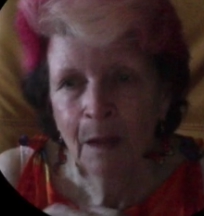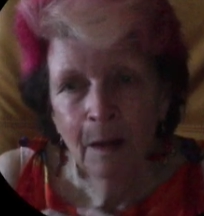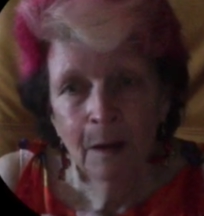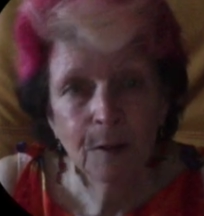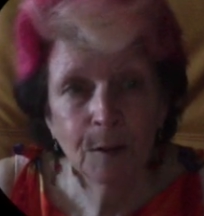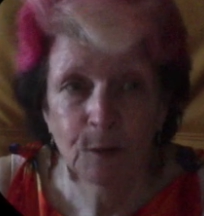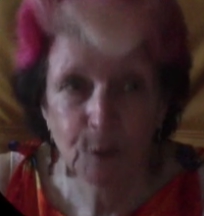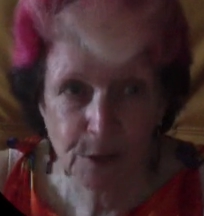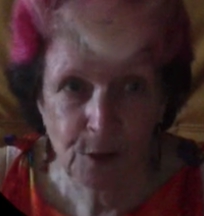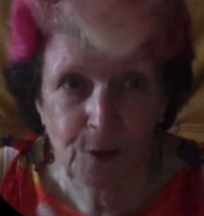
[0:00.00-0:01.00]
So we look
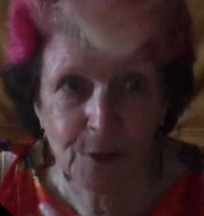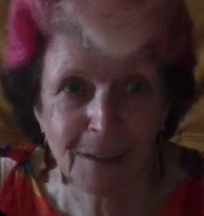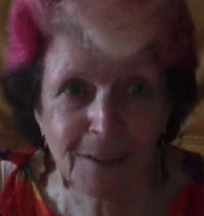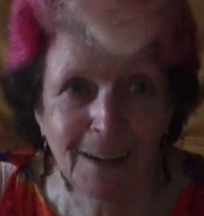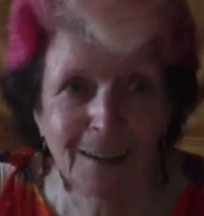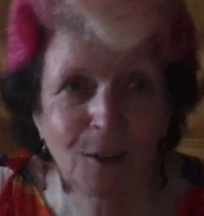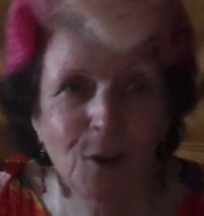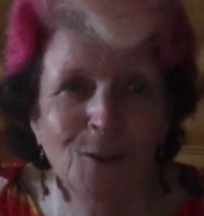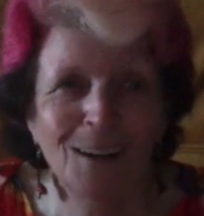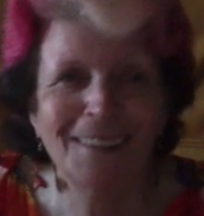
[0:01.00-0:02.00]
at contrast now.
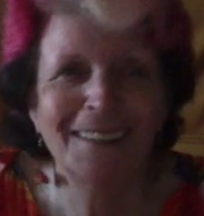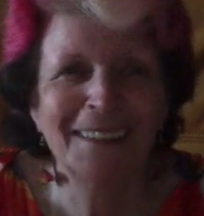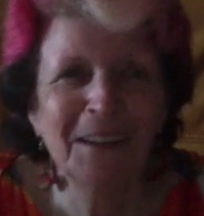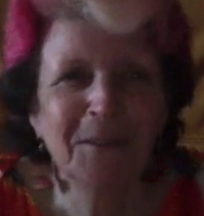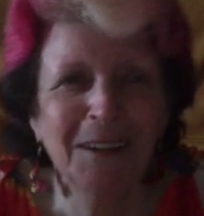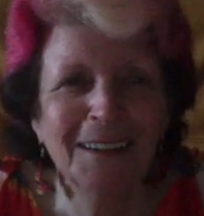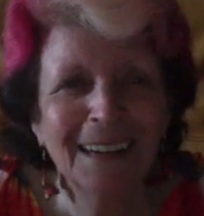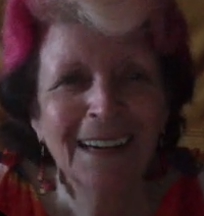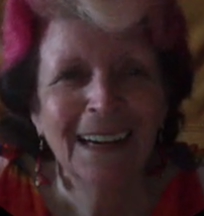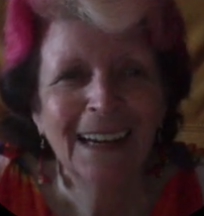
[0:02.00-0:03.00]
Contrast is evident
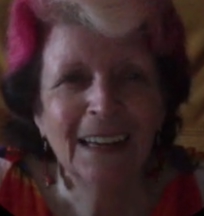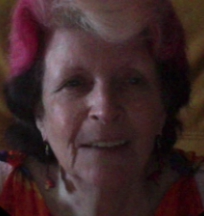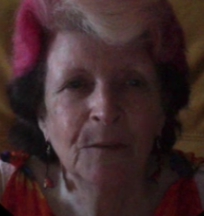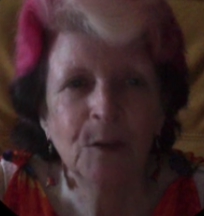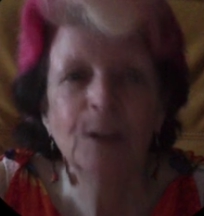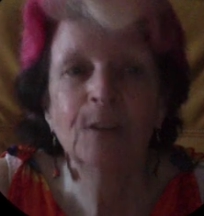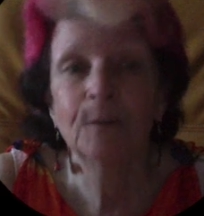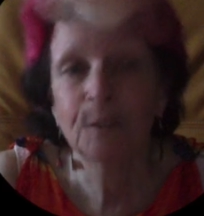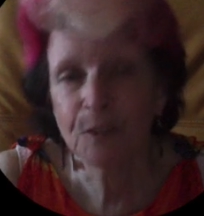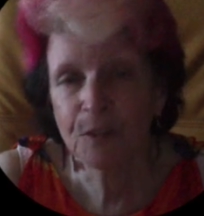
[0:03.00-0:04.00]
in the vertical
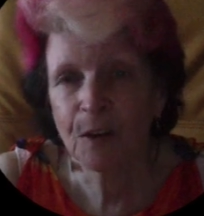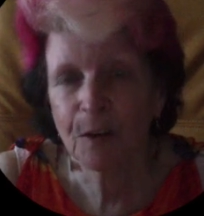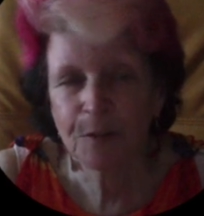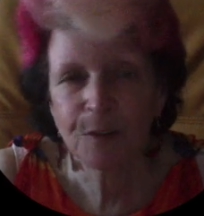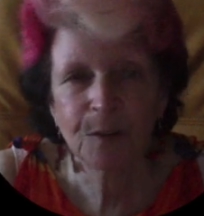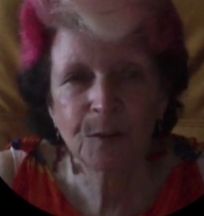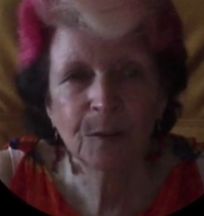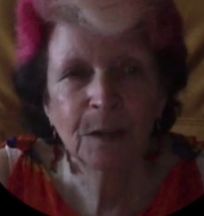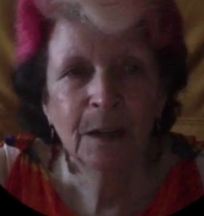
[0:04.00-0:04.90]
versus horizontal,